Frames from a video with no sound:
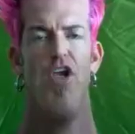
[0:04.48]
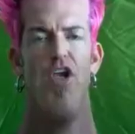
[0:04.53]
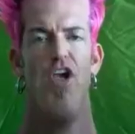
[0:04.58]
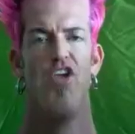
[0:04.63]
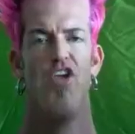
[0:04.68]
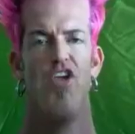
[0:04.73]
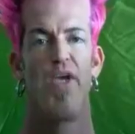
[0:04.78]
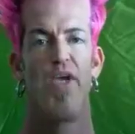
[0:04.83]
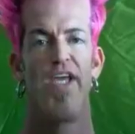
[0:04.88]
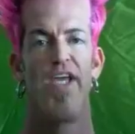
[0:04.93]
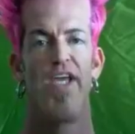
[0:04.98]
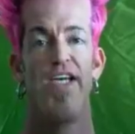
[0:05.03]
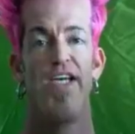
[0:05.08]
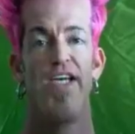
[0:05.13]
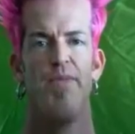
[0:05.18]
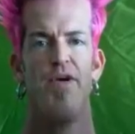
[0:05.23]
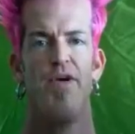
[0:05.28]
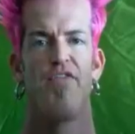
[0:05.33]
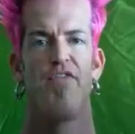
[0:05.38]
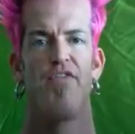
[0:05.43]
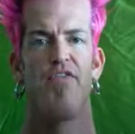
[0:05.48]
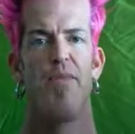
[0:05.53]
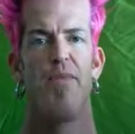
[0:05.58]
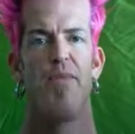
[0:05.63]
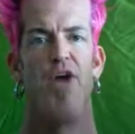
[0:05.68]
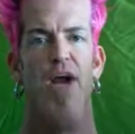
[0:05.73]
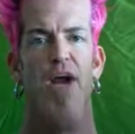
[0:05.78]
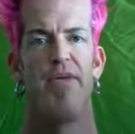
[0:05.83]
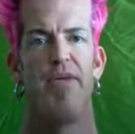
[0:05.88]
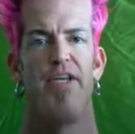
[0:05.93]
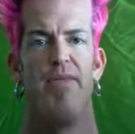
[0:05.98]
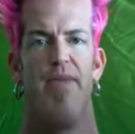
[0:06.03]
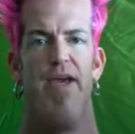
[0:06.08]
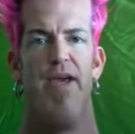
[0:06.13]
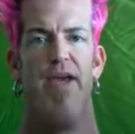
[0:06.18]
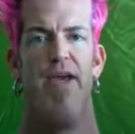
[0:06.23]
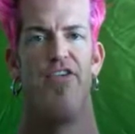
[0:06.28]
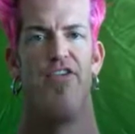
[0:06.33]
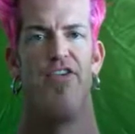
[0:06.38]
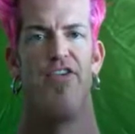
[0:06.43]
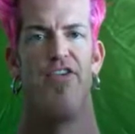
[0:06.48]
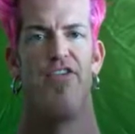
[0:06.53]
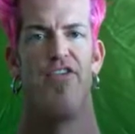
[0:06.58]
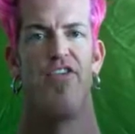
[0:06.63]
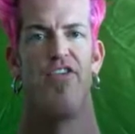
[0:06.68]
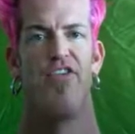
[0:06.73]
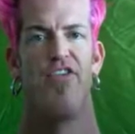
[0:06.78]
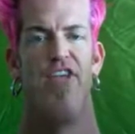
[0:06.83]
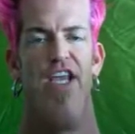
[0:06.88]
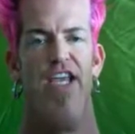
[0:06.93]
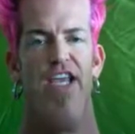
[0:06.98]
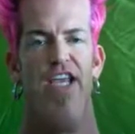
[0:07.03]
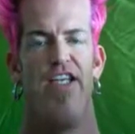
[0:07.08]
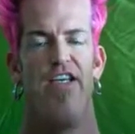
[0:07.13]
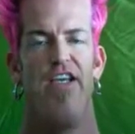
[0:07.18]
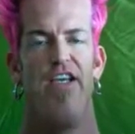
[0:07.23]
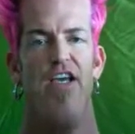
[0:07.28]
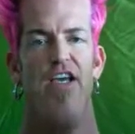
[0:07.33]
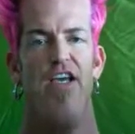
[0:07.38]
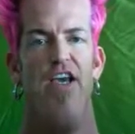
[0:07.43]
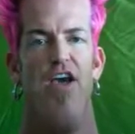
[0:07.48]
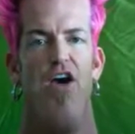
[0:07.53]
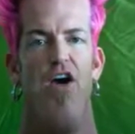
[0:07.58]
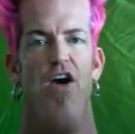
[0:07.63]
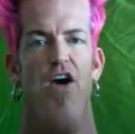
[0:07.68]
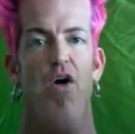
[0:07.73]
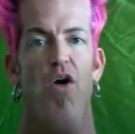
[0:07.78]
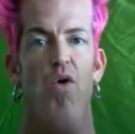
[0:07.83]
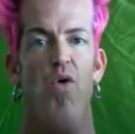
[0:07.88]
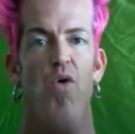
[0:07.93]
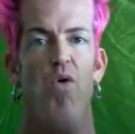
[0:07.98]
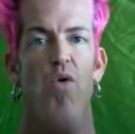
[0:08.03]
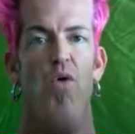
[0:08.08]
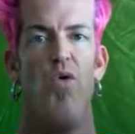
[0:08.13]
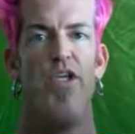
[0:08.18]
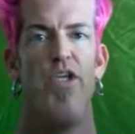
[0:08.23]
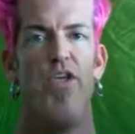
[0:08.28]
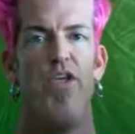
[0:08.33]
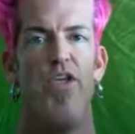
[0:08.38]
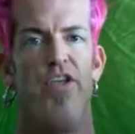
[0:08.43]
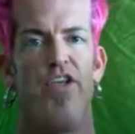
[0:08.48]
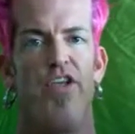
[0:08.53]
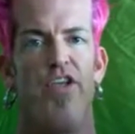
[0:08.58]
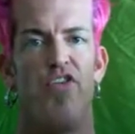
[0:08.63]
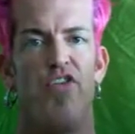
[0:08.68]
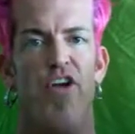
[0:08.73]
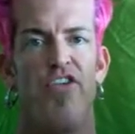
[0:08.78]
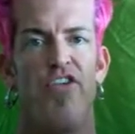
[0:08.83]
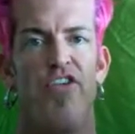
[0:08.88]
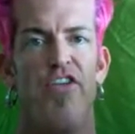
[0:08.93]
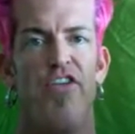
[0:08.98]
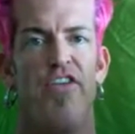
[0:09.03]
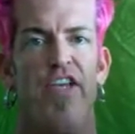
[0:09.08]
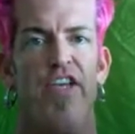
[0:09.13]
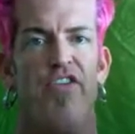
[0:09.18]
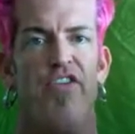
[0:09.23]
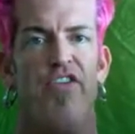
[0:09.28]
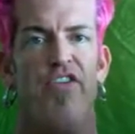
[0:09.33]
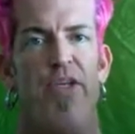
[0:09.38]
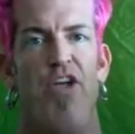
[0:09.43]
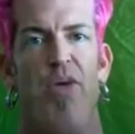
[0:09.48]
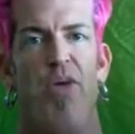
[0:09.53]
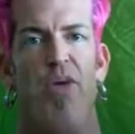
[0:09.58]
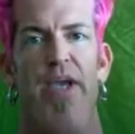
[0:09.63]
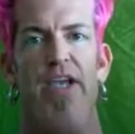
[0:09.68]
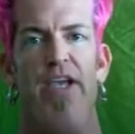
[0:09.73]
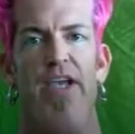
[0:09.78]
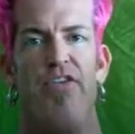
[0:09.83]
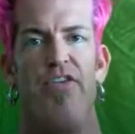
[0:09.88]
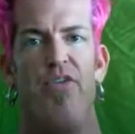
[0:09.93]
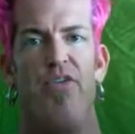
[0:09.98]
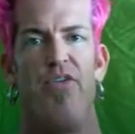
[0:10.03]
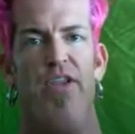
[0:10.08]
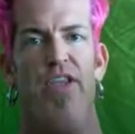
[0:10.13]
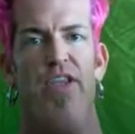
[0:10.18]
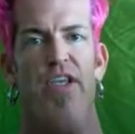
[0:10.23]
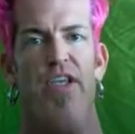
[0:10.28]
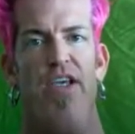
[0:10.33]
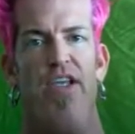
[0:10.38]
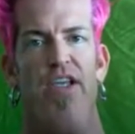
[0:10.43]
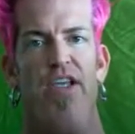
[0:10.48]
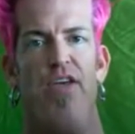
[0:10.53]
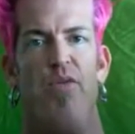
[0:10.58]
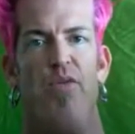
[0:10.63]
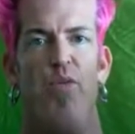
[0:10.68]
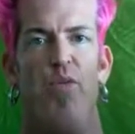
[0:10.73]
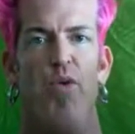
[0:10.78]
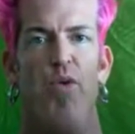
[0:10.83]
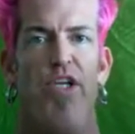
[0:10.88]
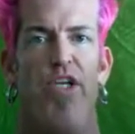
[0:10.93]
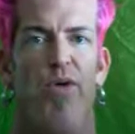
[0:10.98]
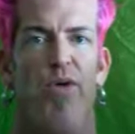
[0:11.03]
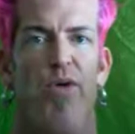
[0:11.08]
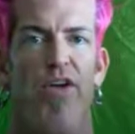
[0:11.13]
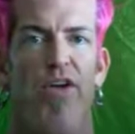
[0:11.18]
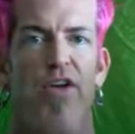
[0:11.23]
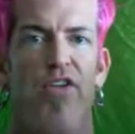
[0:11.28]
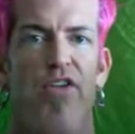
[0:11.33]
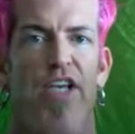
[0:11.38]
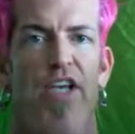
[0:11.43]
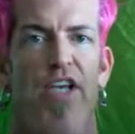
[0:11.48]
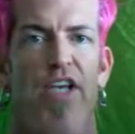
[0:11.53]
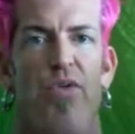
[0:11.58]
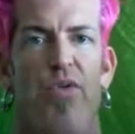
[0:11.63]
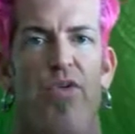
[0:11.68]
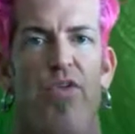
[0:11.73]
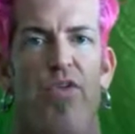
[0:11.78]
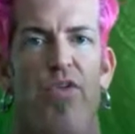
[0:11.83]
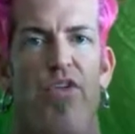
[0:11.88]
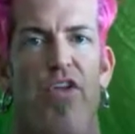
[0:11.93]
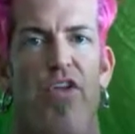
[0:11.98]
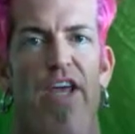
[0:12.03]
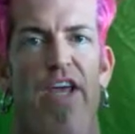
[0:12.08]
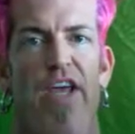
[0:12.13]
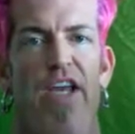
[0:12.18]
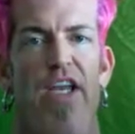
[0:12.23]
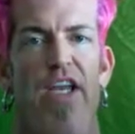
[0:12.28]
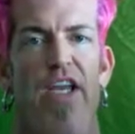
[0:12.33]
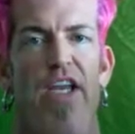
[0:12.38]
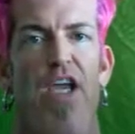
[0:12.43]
So we get an email from the property managers saying, oh, you know, the construction, thanks for being all patient with it and working around our schedules and all that.